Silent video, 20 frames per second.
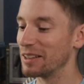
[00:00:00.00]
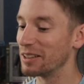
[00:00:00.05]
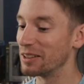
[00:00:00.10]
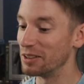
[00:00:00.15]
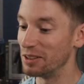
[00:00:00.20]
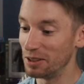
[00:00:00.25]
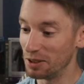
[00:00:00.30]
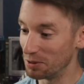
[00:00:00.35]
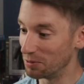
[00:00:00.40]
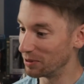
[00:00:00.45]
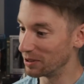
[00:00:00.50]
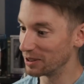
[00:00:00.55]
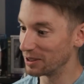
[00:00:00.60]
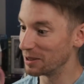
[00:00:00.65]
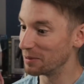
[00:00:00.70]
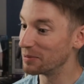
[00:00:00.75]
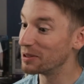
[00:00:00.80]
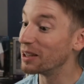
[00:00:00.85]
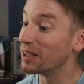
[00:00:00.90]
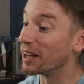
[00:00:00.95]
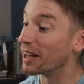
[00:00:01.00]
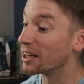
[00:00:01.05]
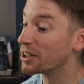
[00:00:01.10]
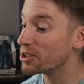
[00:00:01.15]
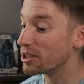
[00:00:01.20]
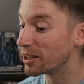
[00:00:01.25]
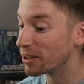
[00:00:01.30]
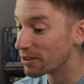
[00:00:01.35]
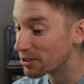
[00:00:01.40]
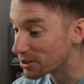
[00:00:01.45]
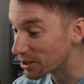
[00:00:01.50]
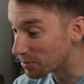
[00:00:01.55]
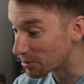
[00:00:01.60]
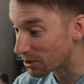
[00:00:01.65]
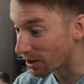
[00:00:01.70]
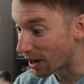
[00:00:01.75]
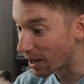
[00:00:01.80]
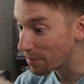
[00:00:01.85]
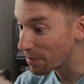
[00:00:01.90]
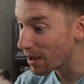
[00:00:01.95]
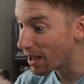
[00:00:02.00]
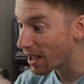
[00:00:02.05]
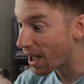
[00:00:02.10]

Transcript: do you want them to like, share, and subscribe?